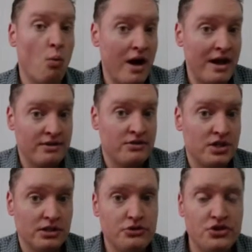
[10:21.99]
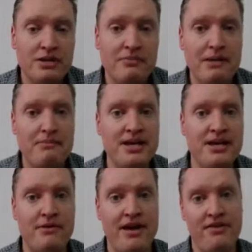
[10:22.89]
One solution might
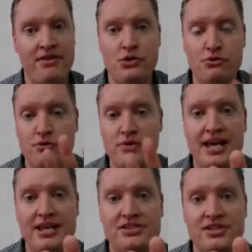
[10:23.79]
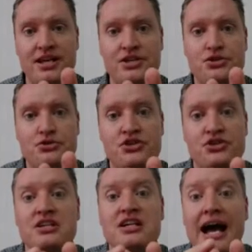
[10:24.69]
be, rather than do 3 case studies, you
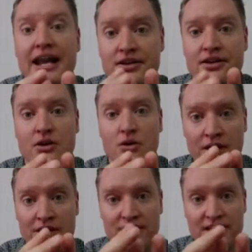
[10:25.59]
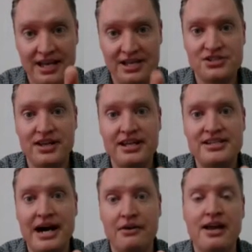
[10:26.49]
just cut one of the case
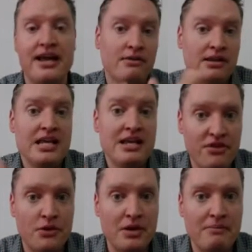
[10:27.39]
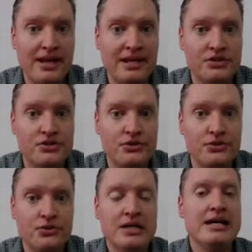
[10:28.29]
studies out and leave the remaining
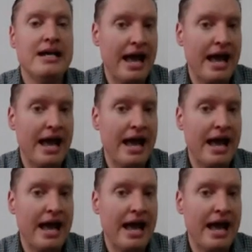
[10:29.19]
2,